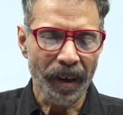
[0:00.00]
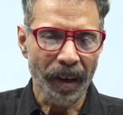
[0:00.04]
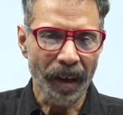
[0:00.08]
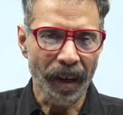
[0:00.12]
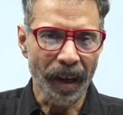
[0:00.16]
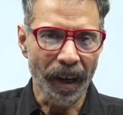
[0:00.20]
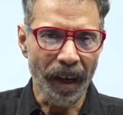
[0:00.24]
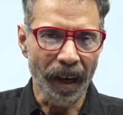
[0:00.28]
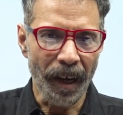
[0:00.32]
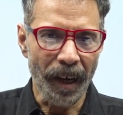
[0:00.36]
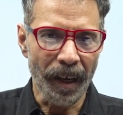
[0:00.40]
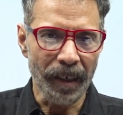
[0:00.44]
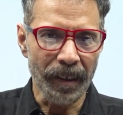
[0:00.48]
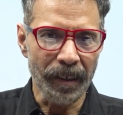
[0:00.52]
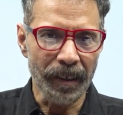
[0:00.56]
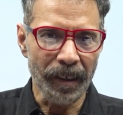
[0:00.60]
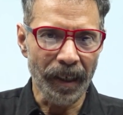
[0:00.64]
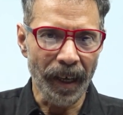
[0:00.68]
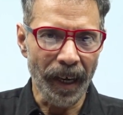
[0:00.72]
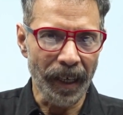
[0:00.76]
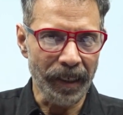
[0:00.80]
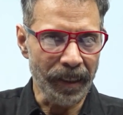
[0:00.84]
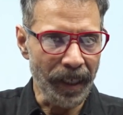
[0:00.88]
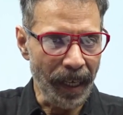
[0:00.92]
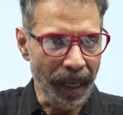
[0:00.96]
And
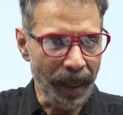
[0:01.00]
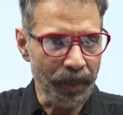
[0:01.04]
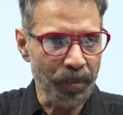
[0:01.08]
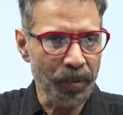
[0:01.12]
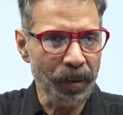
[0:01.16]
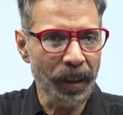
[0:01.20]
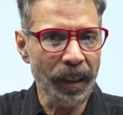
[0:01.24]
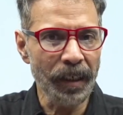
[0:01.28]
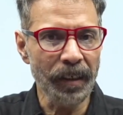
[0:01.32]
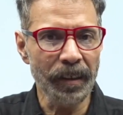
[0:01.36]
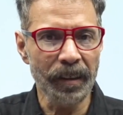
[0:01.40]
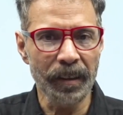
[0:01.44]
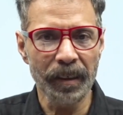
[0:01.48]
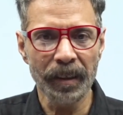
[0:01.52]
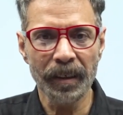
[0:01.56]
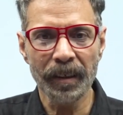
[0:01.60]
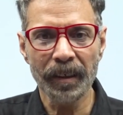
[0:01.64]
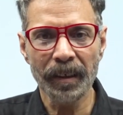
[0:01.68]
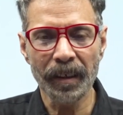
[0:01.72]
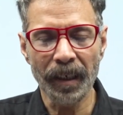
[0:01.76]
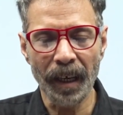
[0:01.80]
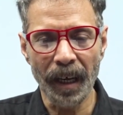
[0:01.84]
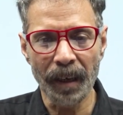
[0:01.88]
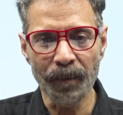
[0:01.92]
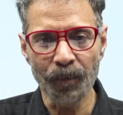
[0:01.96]
as I have said,
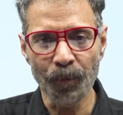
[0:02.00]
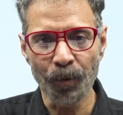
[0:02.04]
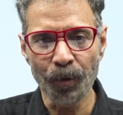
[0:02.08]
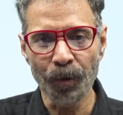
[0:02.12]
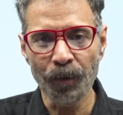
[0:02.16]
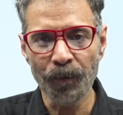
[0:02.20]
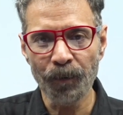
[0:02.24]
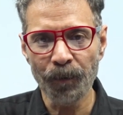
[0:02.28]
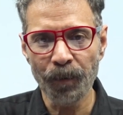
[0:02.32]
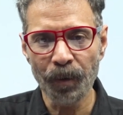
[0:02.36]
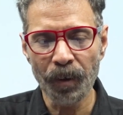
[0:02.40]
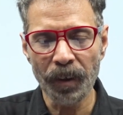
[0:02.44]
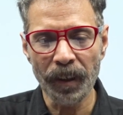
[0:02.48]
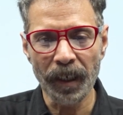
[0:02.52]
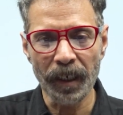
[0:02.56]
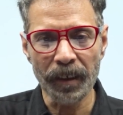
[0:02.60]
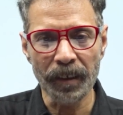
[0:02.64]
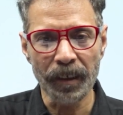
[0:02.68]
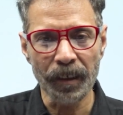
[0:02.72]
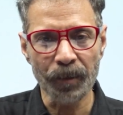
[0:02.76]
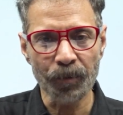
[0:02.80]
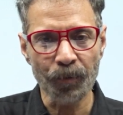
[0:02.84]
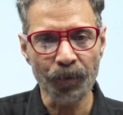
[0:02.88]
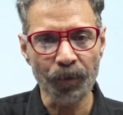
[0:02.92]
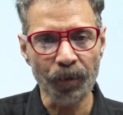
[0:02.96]
I'm hopeful that
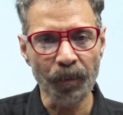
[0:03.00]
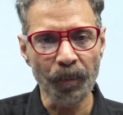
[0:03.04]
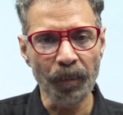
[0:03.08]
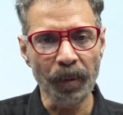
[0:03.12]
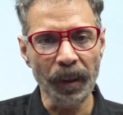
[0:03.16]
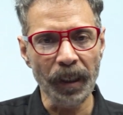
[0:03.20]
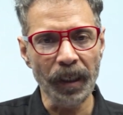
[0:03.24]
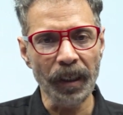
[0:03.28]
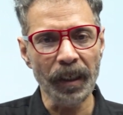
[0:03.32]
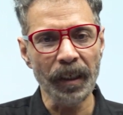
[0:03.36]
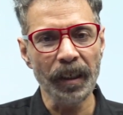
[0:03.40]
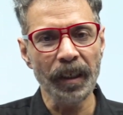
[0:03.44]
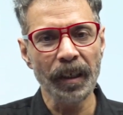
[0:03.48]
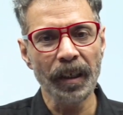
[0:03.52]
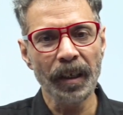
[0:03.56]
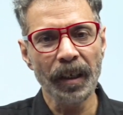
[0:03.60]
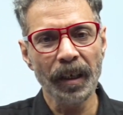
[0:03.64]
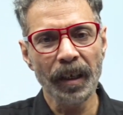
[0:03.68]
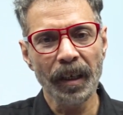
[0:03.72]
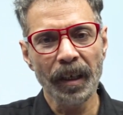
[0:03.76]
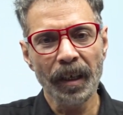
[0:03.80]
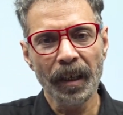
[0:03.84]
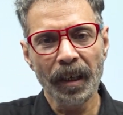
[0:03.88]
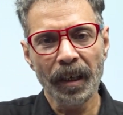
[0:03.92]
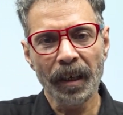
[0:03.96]
this would be
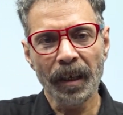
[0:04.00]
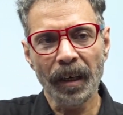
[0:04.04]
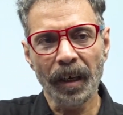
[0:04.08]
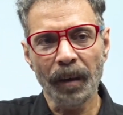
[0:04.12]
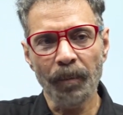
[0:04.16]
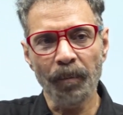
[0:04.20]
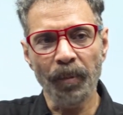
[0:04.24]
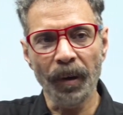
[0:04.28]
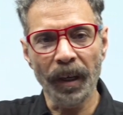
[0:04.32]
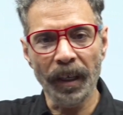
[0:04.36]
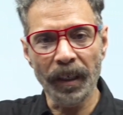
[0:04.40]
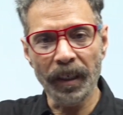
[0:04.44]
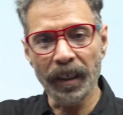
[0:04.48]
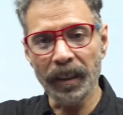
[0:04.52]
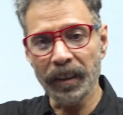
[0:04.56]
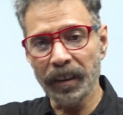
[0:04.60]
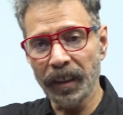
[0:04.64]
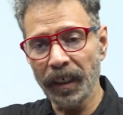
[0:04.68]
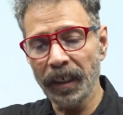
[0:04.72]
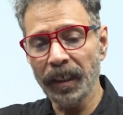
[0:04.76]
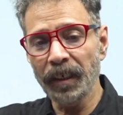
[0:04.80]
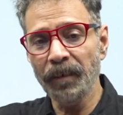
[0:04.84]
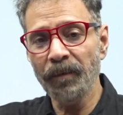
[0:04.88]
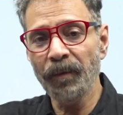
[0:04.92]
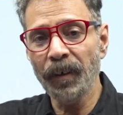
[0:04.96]
playing a
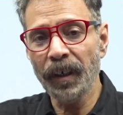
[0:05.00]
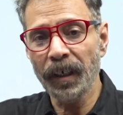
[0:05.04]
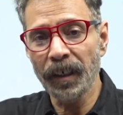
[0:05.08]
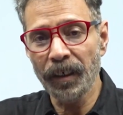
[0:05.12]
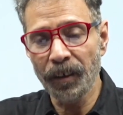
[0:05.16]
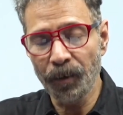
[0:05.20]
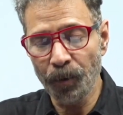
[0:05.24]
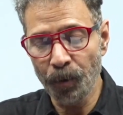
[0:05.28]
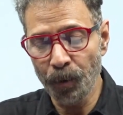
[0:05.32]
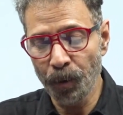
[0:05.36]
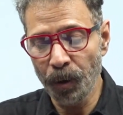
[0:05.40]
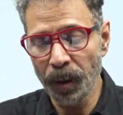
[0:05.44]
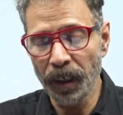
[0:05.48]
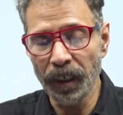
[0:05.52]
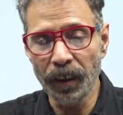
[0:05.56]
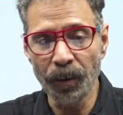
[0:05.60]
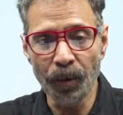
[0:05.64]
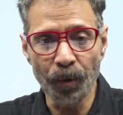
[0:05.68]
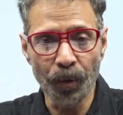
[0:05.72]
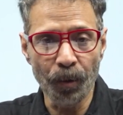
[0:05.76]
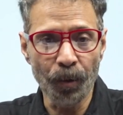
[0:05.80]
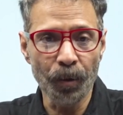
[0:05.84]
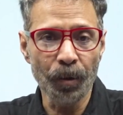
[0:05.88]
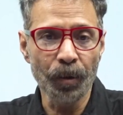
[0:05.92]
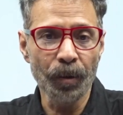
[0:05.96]
significant role in
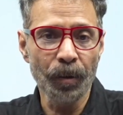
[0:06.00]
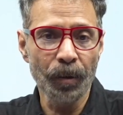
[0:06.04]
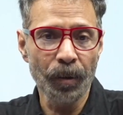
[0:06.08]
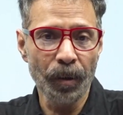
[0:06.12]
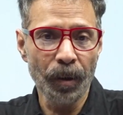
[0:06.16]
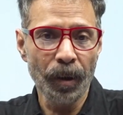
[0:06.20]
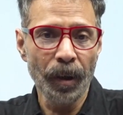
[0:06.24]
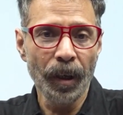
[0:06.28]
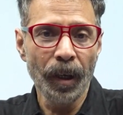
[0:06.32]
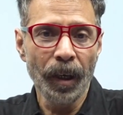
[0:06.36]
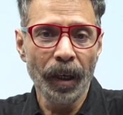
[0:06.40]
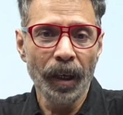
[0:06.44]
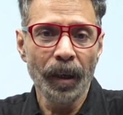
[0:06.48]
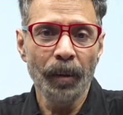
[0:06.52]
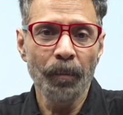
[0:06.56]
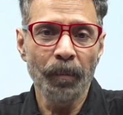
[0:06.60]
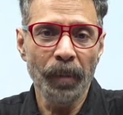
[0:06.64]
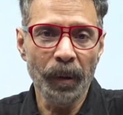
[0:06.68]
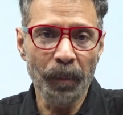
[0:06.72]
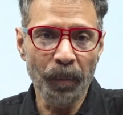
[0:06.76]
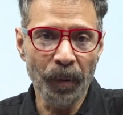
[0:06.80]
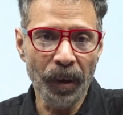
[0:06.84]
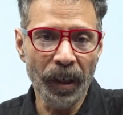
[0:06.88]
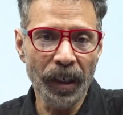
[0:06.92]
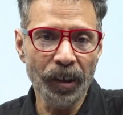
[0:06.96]
your
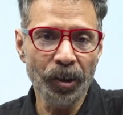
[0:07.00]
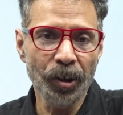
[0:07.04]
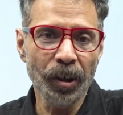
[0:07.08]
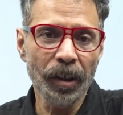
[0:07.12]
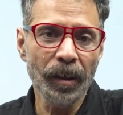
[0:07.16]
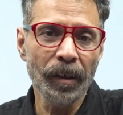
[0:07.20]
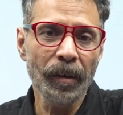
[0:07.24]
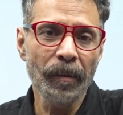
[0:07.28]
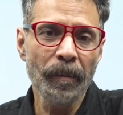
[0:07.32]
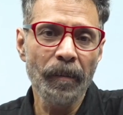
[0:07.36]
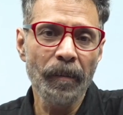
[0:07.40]
preparation.